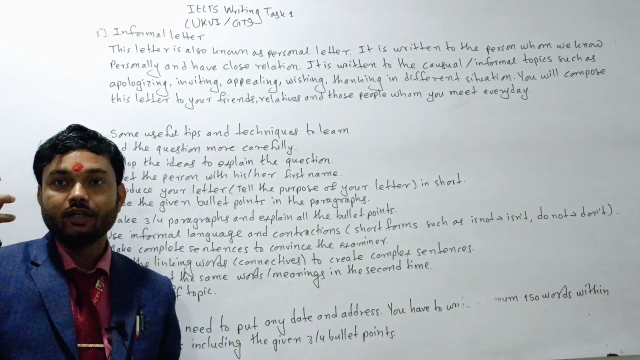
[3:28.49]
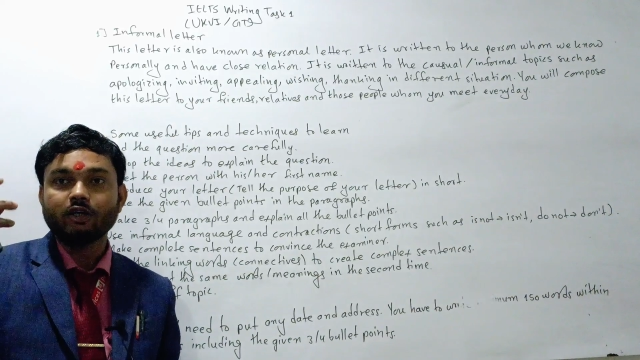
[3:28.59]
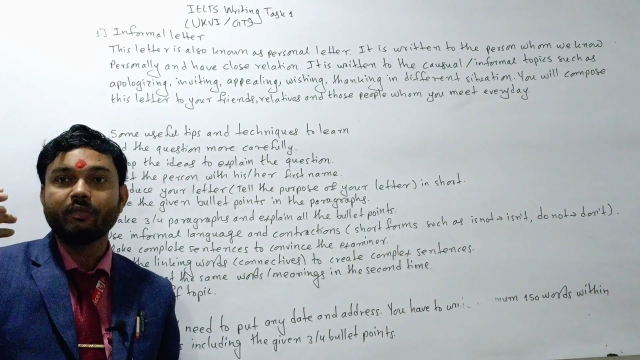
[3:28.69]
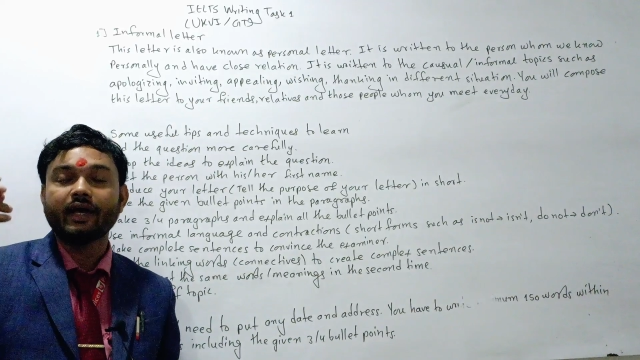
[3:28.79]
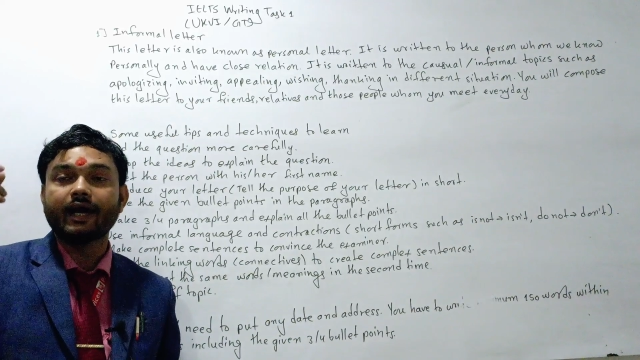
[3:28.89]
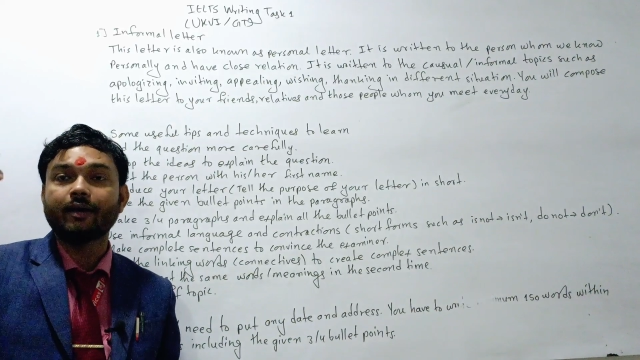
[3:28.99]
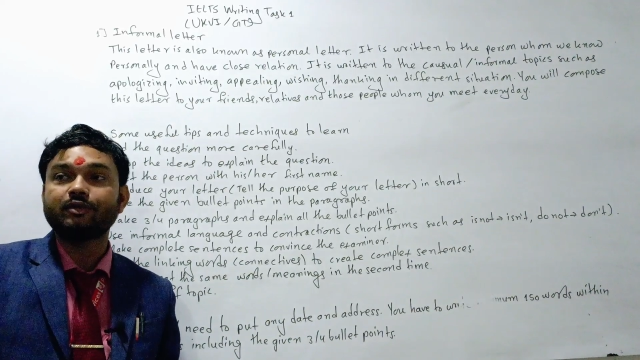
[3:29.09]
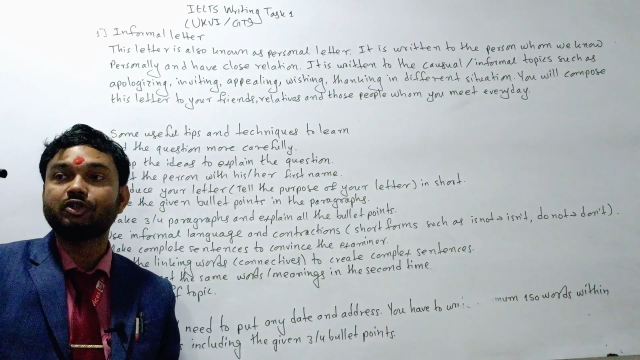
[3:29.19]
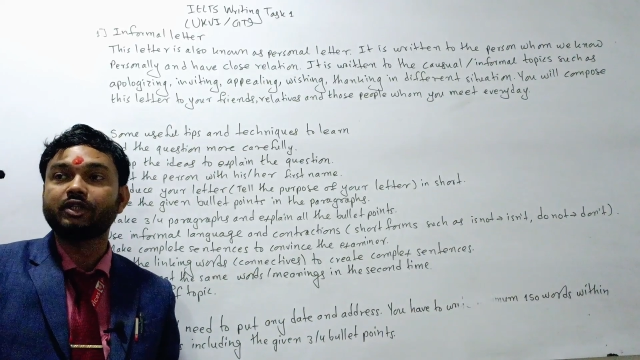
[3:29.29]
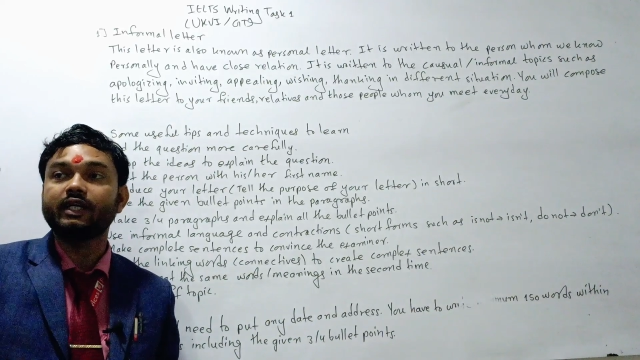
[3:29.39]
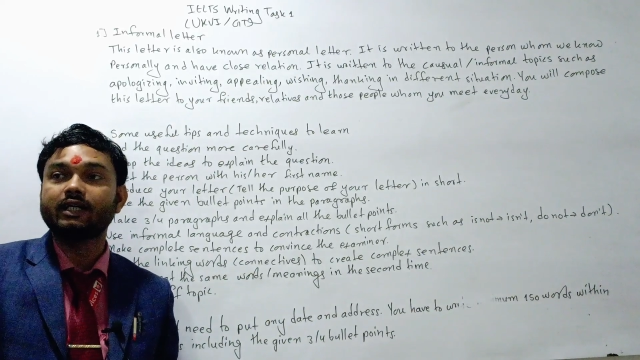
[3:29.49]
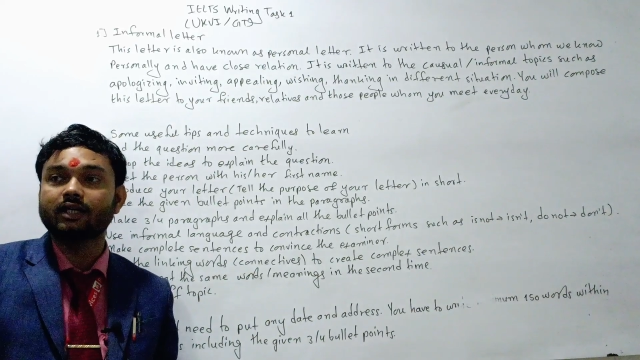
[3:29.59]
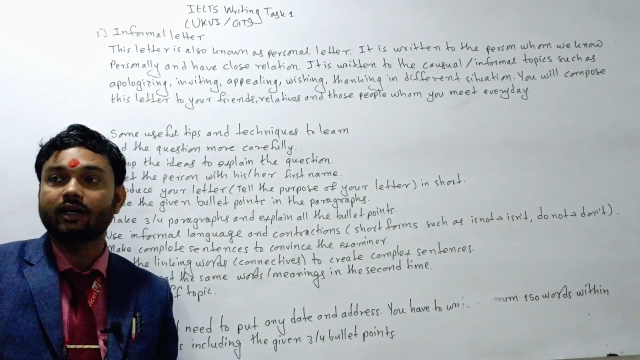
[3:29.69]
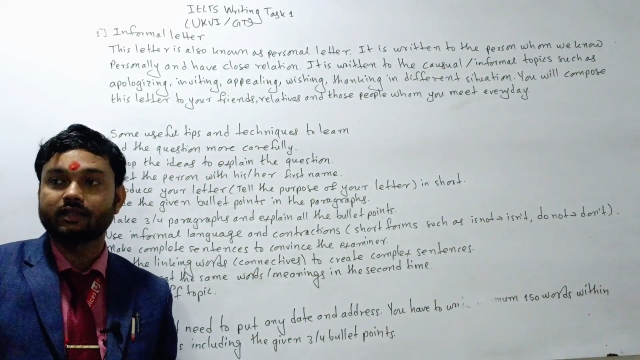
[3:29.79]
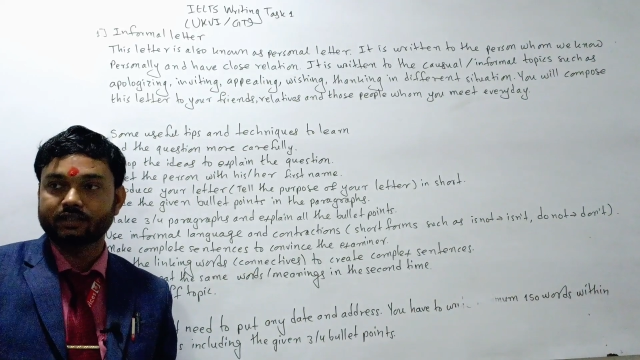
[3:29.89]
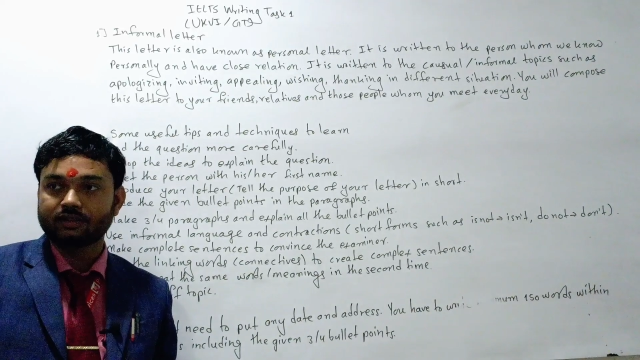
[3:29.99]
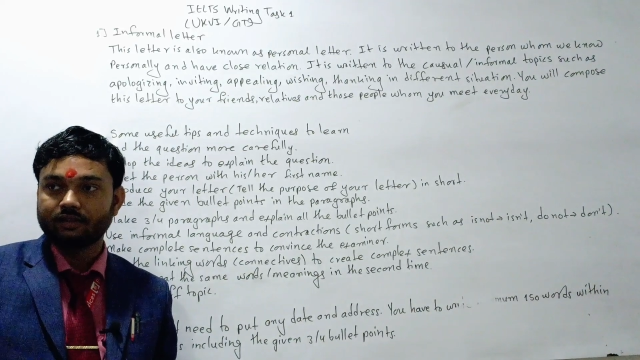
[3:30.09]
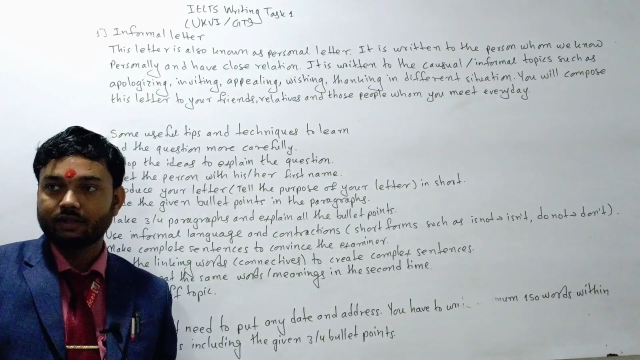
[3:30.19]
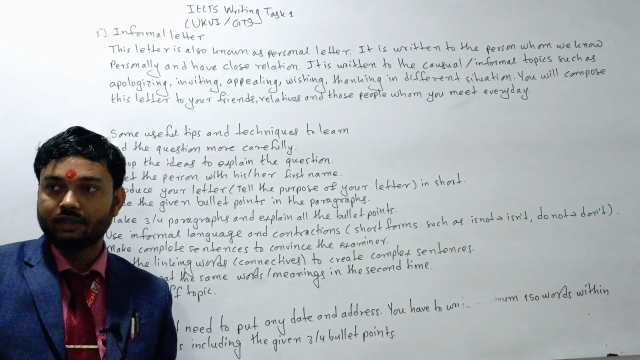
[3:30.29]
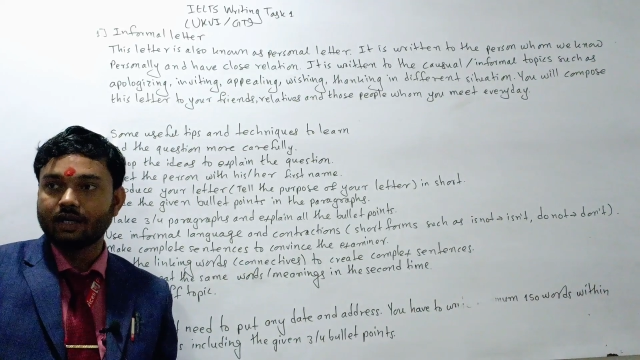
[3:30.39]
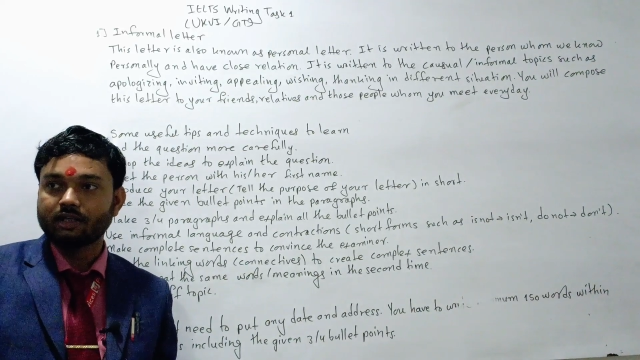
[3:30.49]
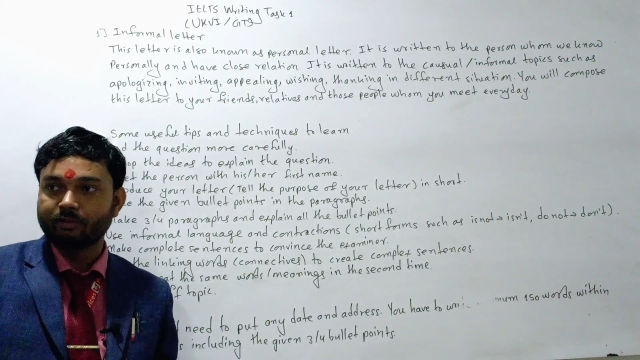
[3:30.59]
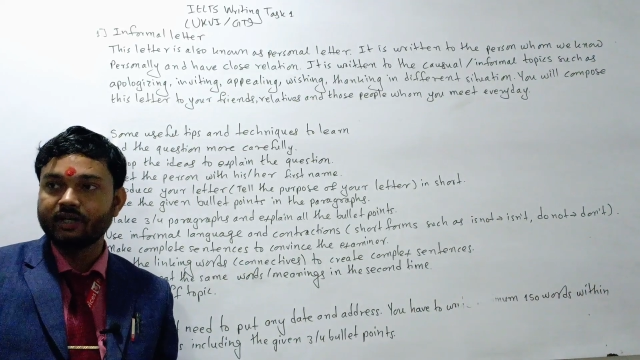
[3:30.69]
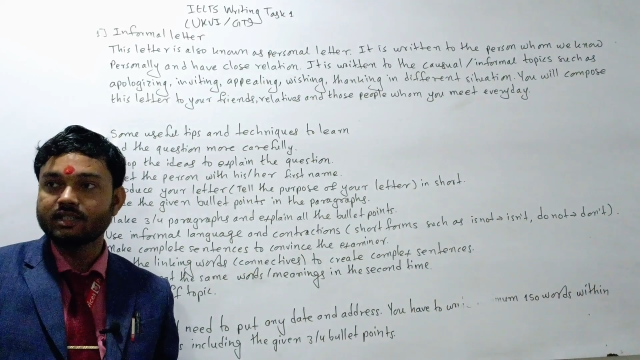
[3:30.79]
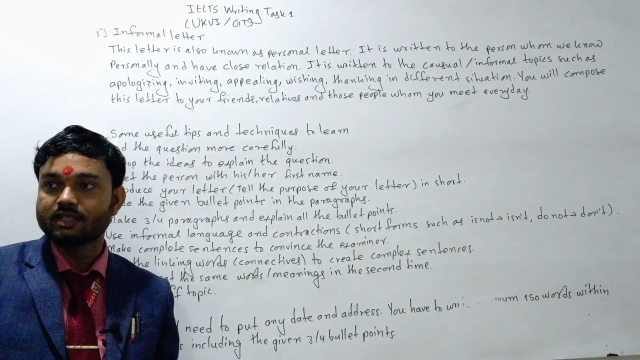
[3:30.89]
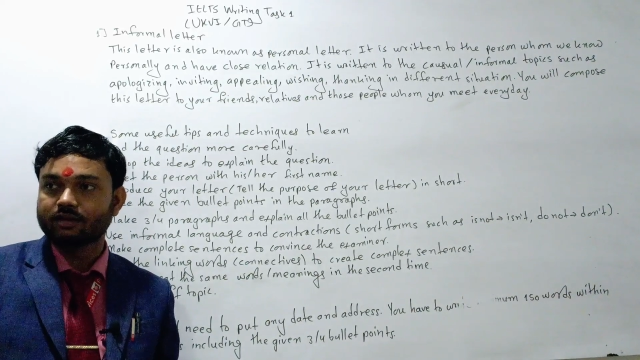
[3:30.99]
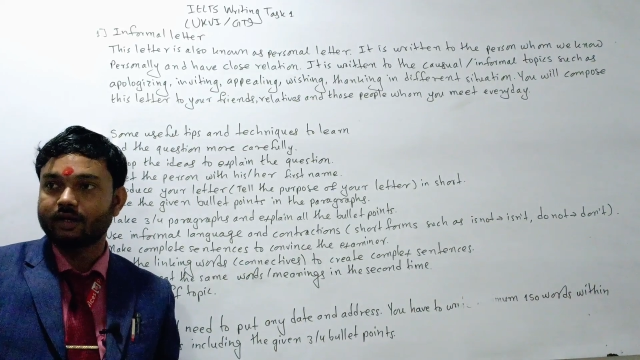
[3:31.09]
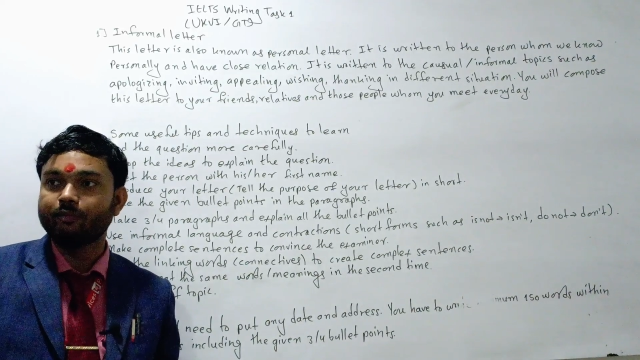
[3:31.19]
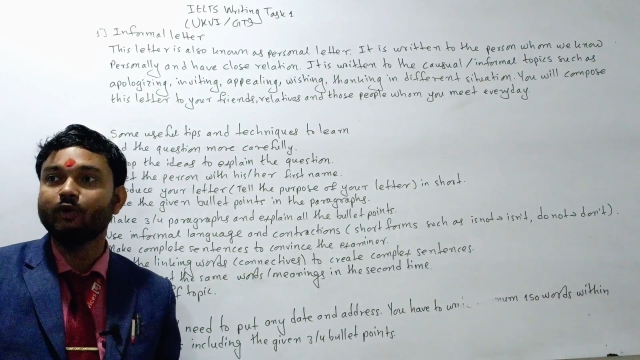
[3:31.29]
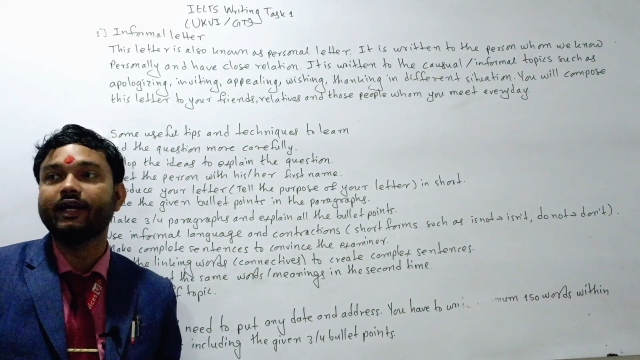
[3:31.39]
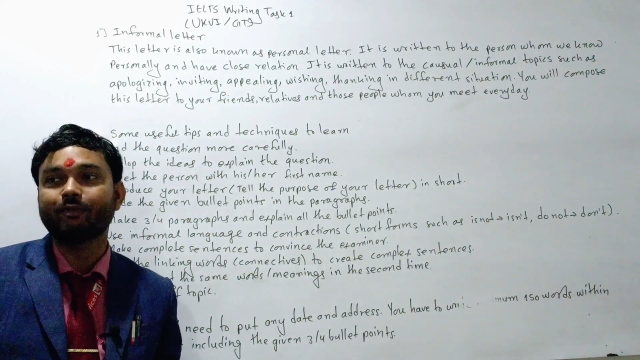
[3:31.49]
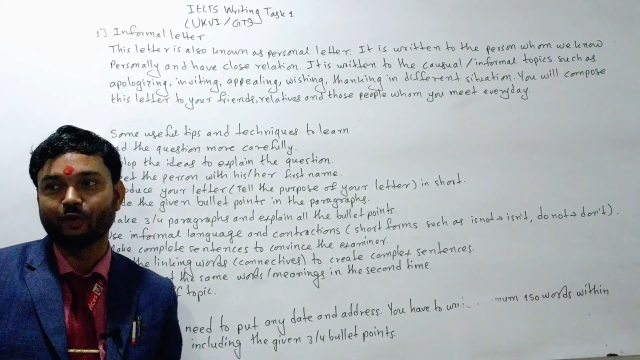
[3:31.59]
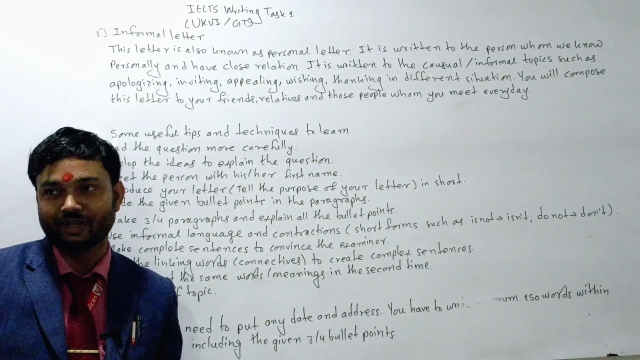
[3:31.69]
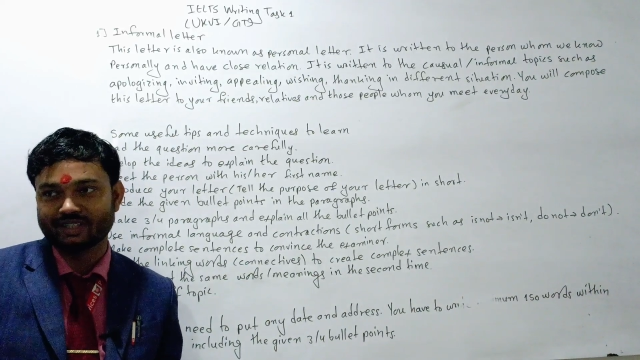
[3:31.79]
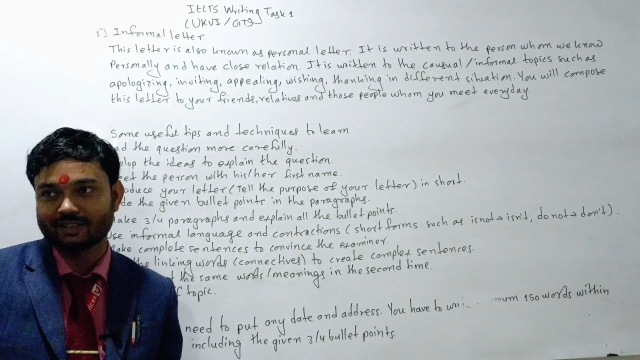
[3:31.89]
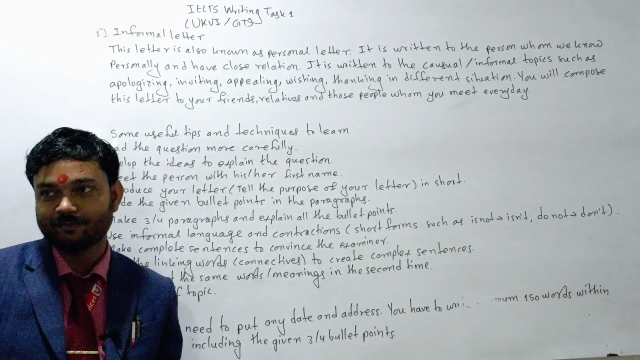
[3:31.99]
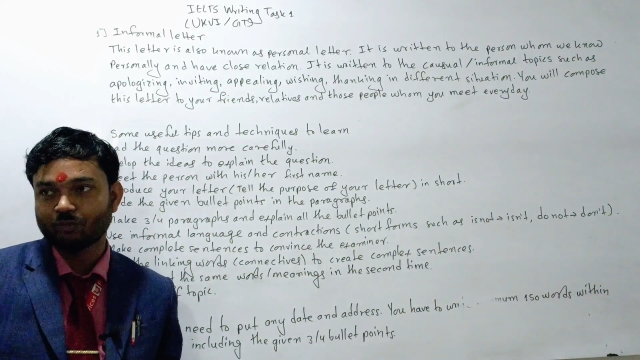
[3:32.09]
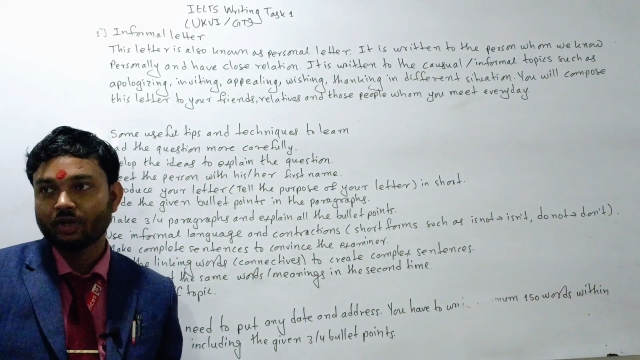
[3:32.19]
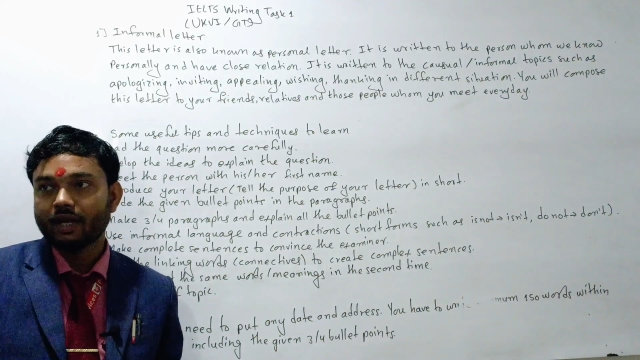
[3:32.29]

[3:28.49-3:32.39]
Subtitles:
You may have 3 dot. Dot means it's called bullet points.